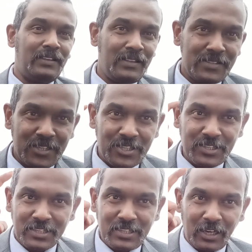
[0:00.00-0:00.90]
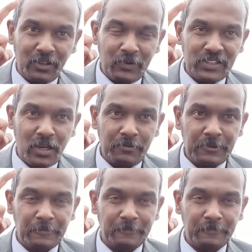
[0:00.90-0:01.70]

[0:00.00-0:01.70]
Study with Nobrin.